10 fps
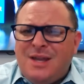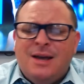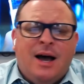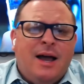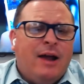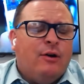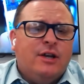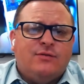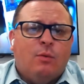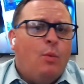
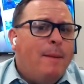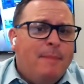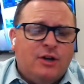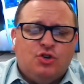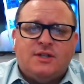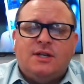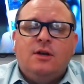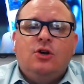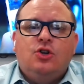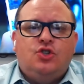areas, from web metrics
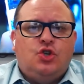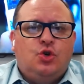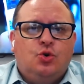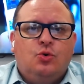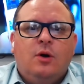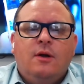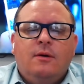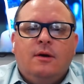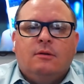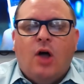to
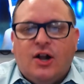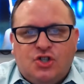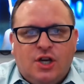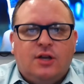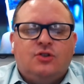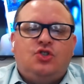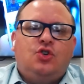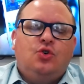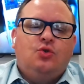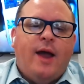lodging
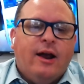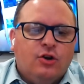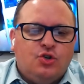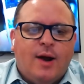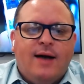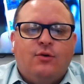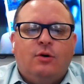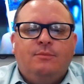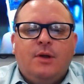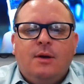to air travel.